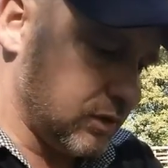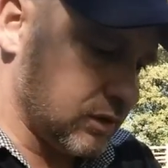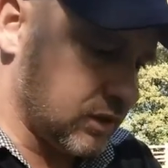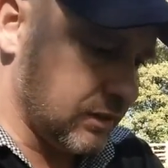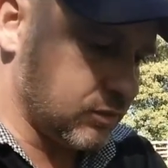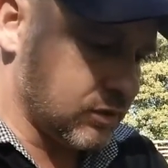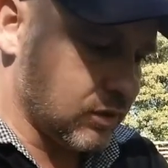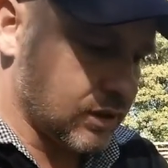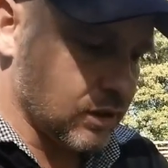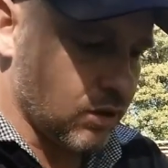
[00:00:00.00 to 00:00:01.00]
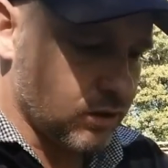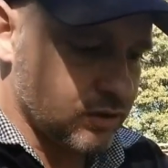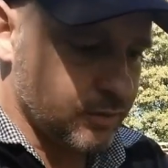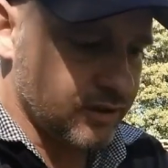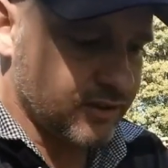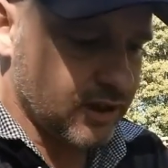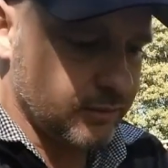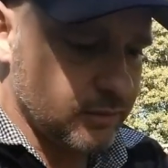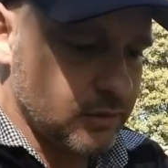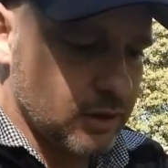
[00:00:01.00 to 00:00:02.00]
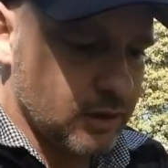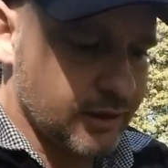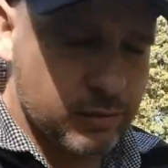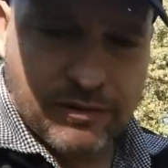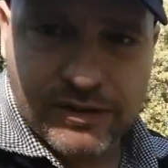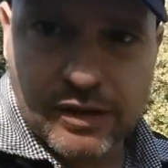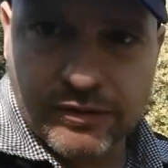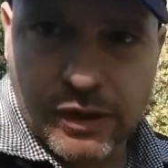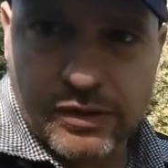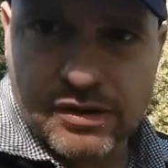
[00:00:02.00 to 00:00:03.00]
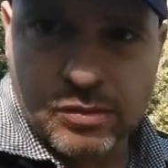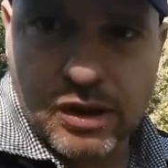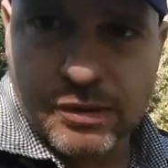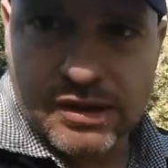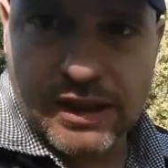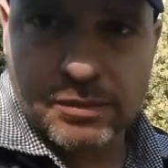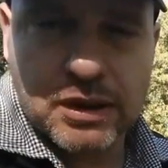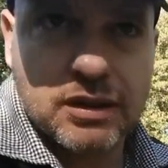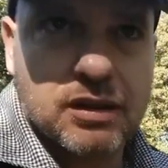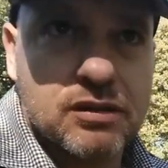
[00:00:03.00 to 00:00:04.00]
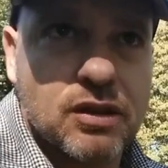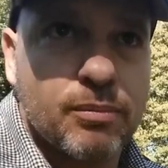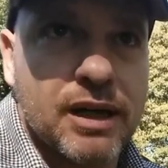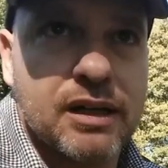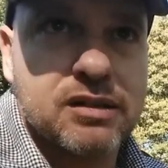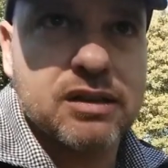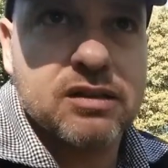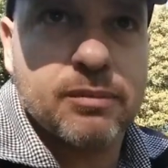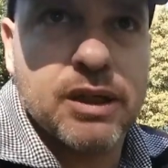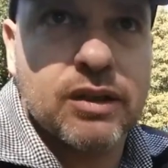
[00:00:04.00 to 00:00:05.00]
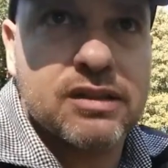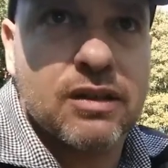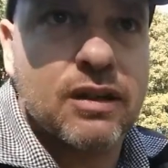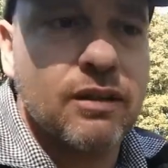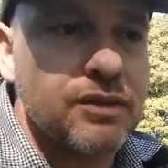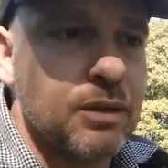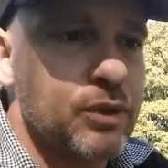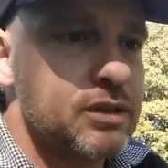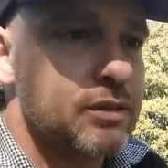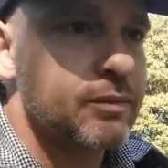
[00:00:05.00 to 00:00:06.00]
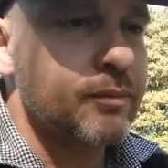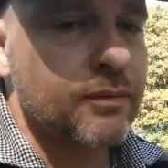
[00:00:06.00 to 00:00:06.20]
I slept like a log, to be fair. That's one thing I've noticed as well. My sleeping has got better since I've been on this diet for some reason.